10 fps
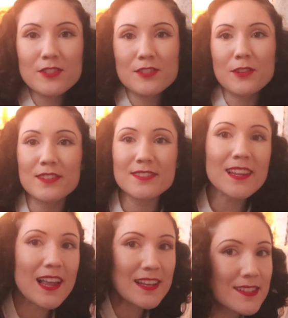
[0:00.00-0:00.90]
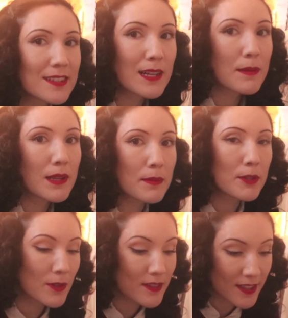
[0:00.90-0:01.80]
So this is the last thing that I'm going to be
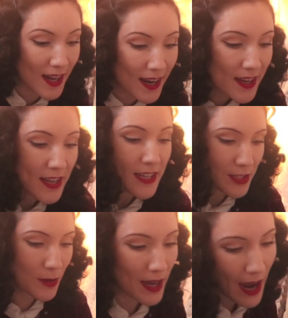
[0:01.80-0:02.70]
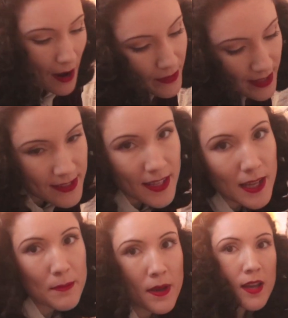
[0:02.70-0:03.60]
doing today. So I have the
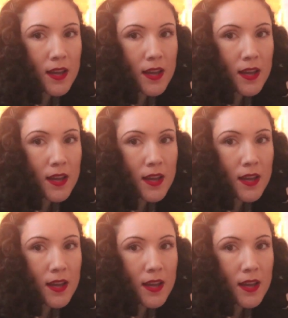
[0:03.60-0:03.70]
same